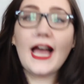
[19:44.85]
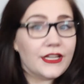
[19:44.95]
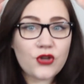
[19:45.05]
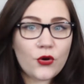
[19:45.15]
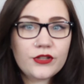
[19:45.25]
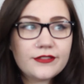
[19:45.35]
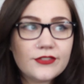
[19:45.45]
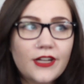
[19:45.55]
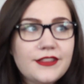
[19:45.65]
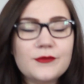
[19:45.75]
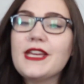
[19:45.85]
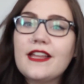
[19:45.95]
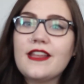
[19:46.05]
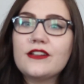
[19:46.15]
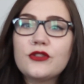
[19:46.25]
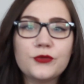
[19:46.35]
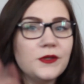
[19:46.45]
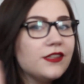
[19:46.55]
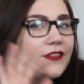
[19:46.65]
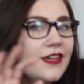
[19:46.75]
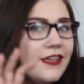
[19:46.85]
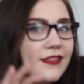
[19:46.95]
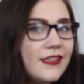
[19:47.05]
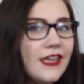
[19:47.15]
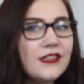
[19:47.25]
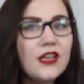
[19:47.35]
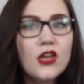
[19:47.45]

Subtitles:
I totally forgot that we had that 3 thing at the end,